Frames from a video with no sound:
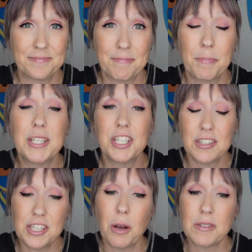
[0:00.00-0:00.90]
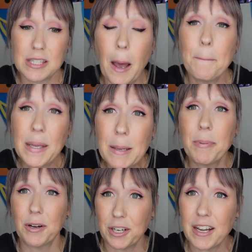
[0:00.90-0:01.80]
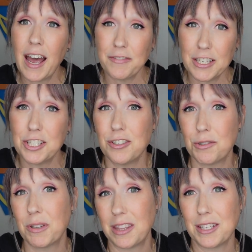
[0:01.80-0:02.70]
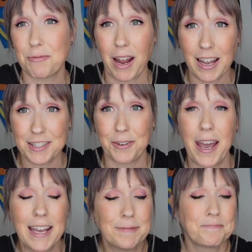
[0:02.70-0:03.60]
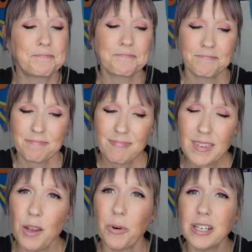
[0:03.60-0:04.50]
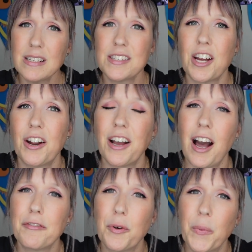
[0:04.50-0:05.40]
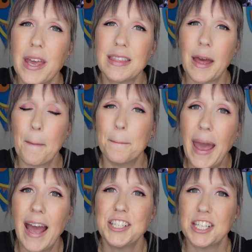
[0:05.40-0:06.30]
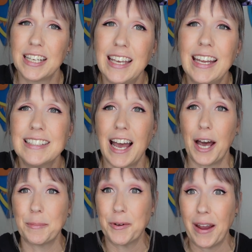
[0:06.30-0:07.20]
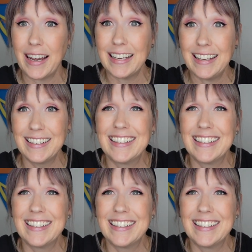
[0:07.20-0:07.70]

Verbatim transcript: But just note, some people could have issues with these rides, okay? We're gonna start off with Magic Kingdom, you ready?